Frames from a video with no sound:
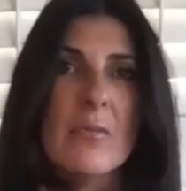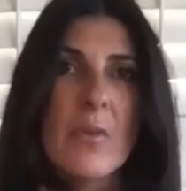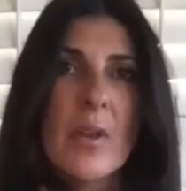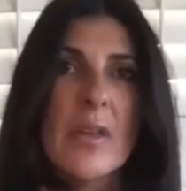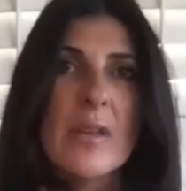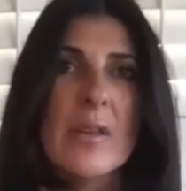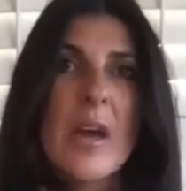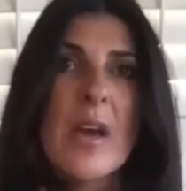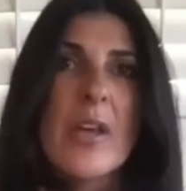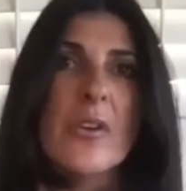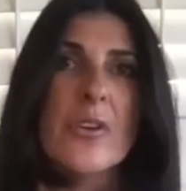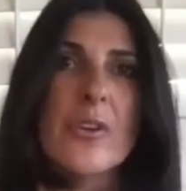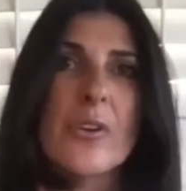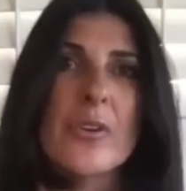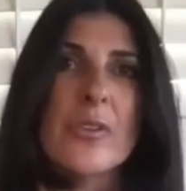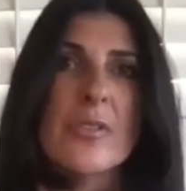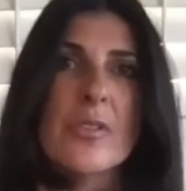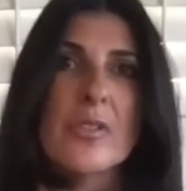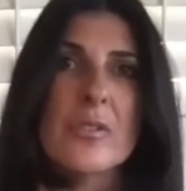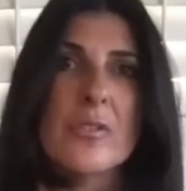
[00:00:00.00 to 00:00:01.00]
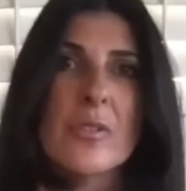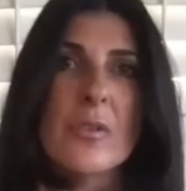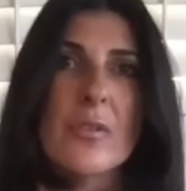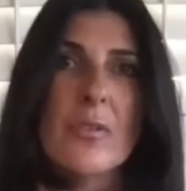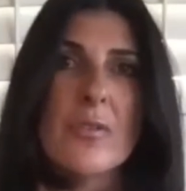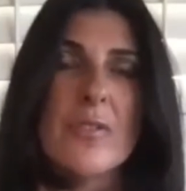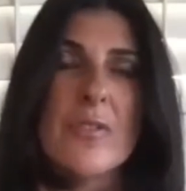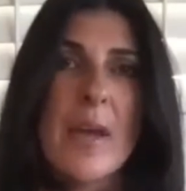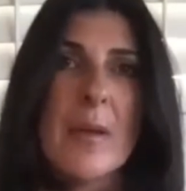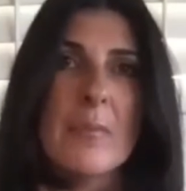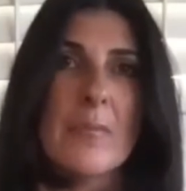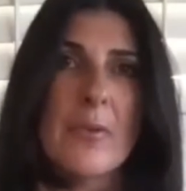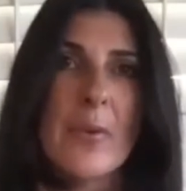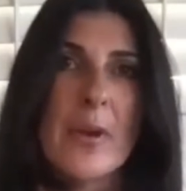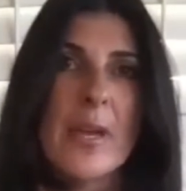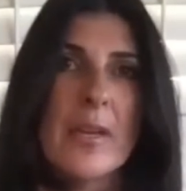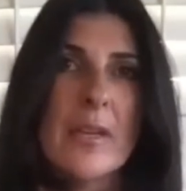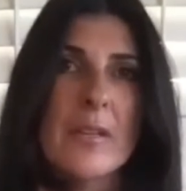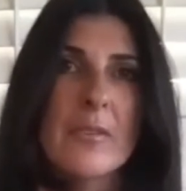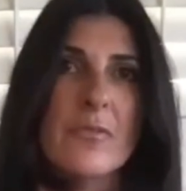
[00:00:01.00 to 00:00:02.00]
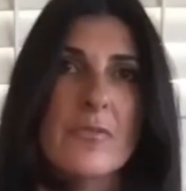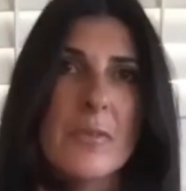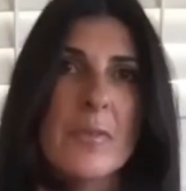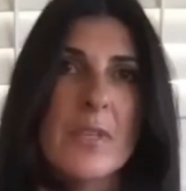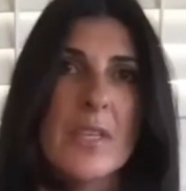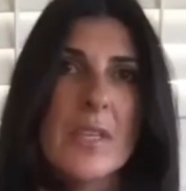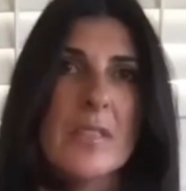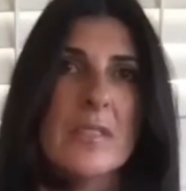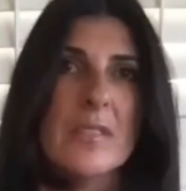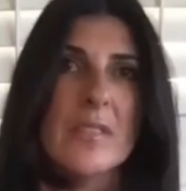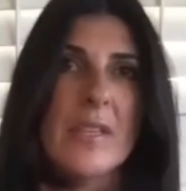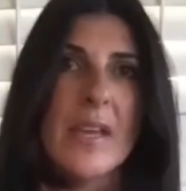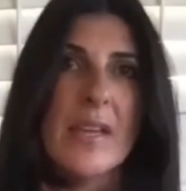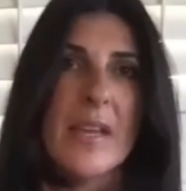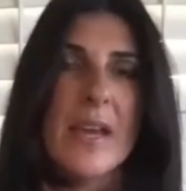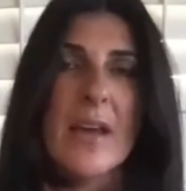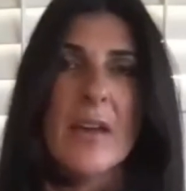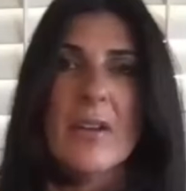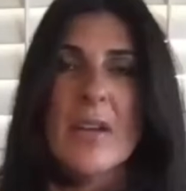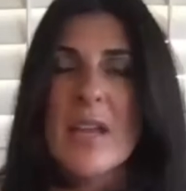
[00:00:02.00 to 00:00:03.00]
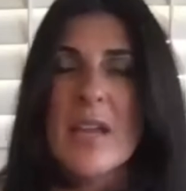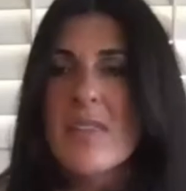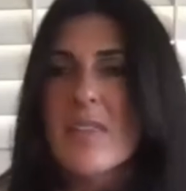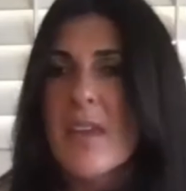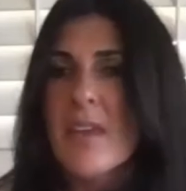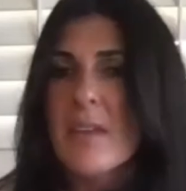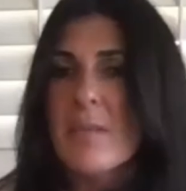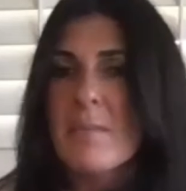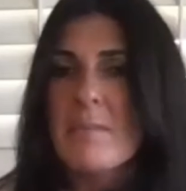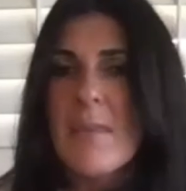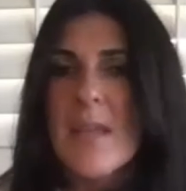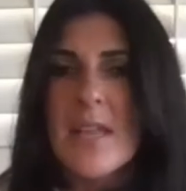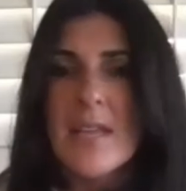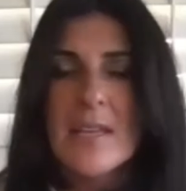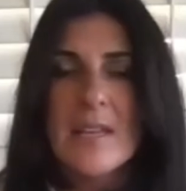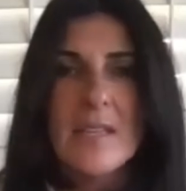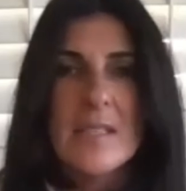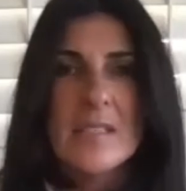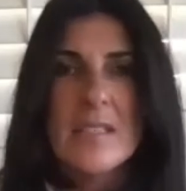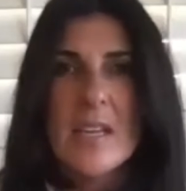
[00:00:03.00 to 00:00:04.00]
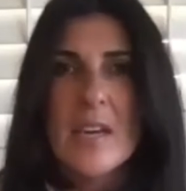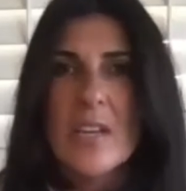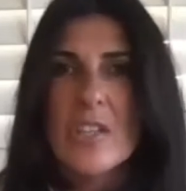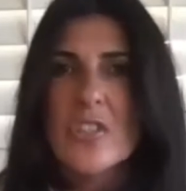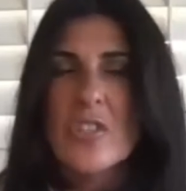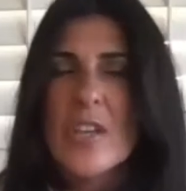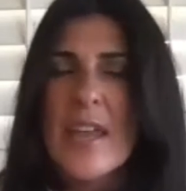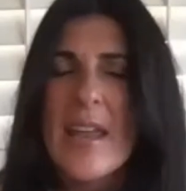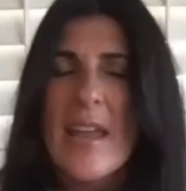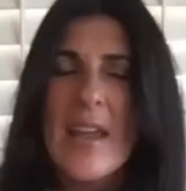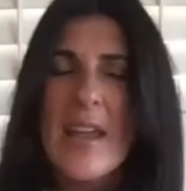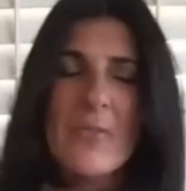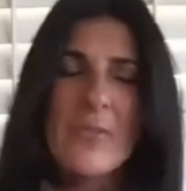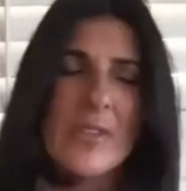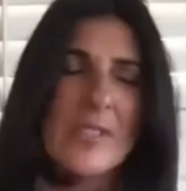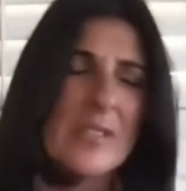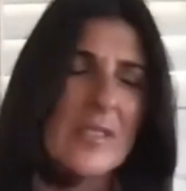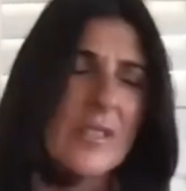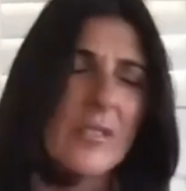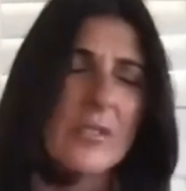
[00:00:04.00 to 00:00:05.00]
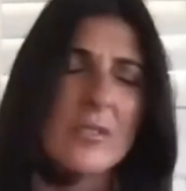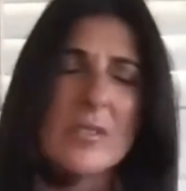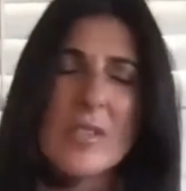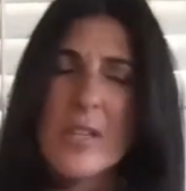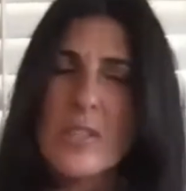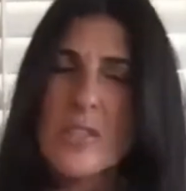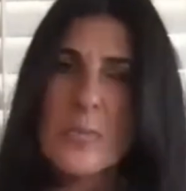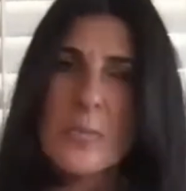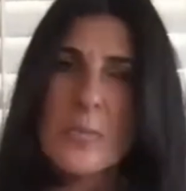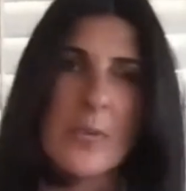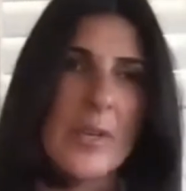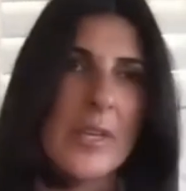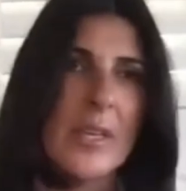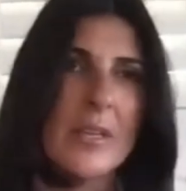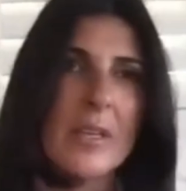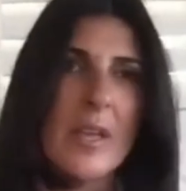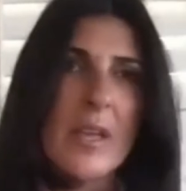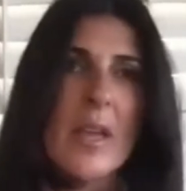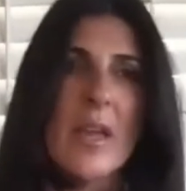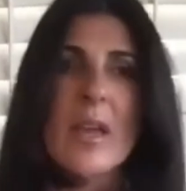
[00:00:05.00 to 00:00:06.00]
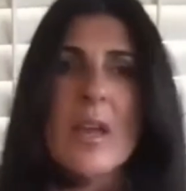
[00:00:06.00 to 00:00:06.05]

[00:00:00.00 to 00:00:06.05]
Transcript: and unearth the soul of that brand from the inside out and then make it touch every single touch point.